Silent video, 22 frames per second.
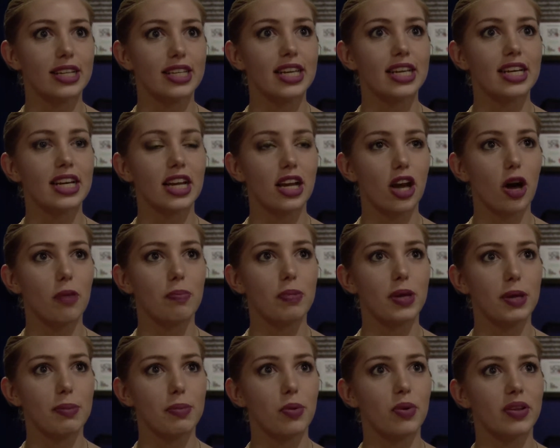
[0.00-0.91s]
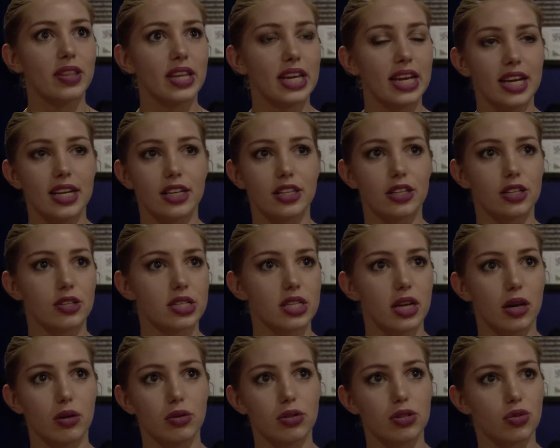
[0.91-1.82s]
think a lot of people, when they hear there's
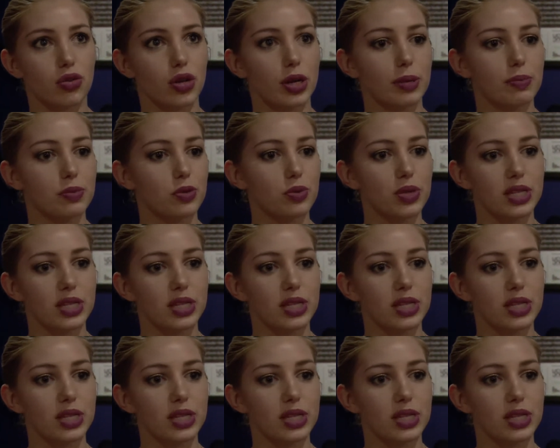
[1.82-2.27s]
no script,